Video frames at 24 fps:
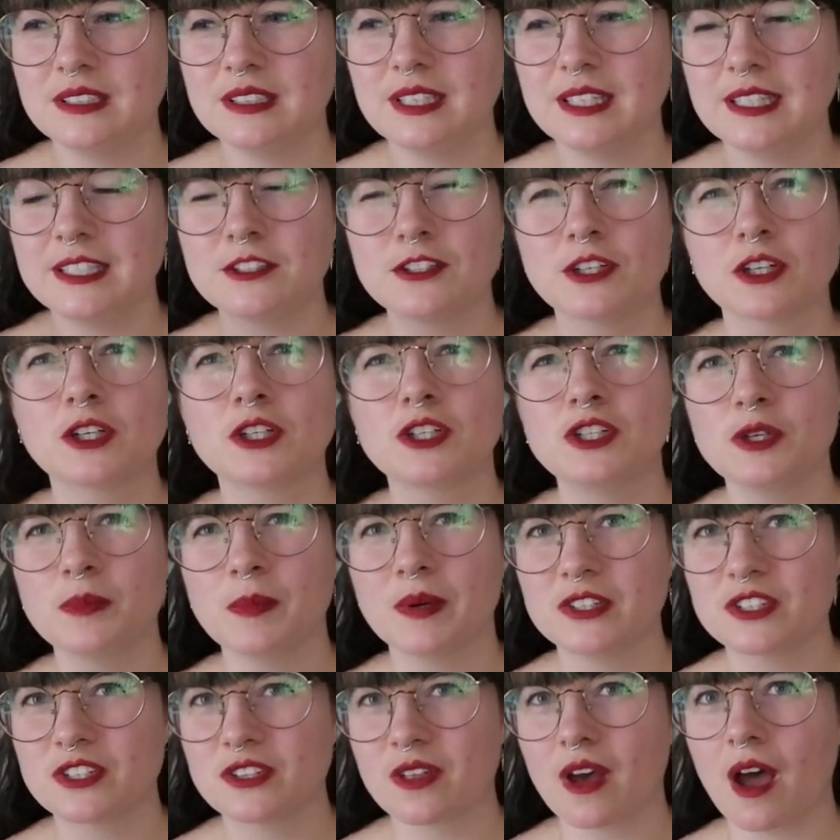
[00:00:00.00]
it took too
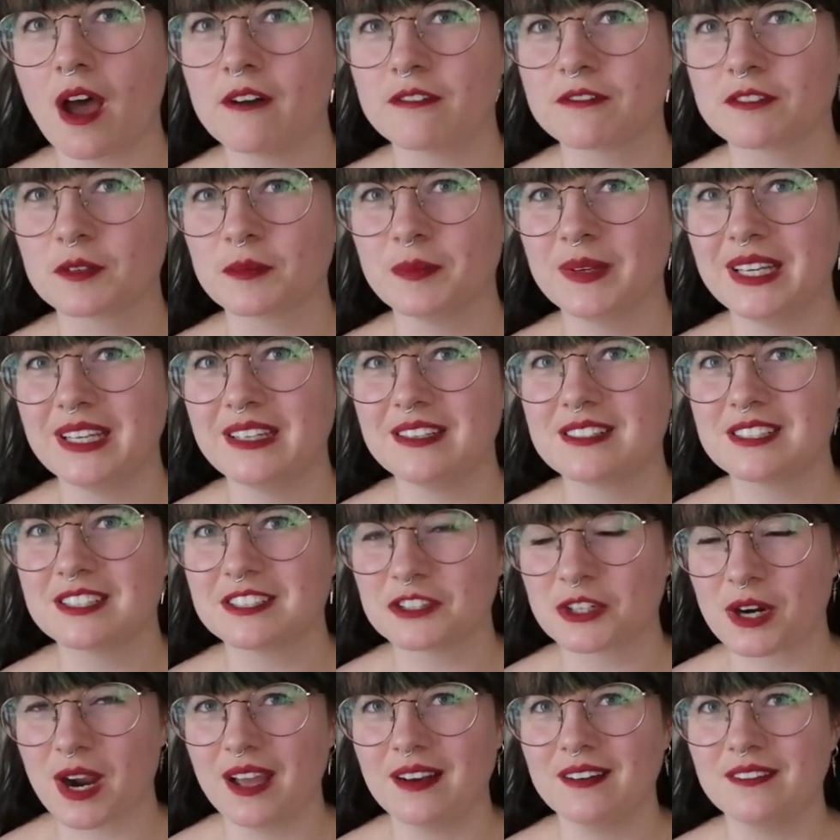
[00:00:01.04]
much thought for me
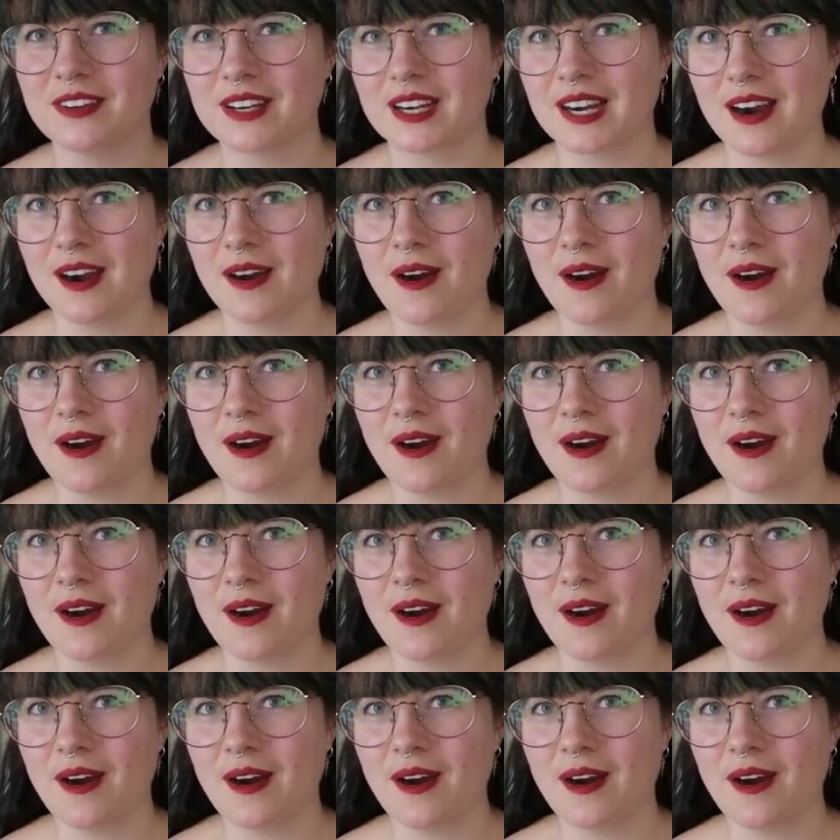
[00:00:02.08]
to try and figure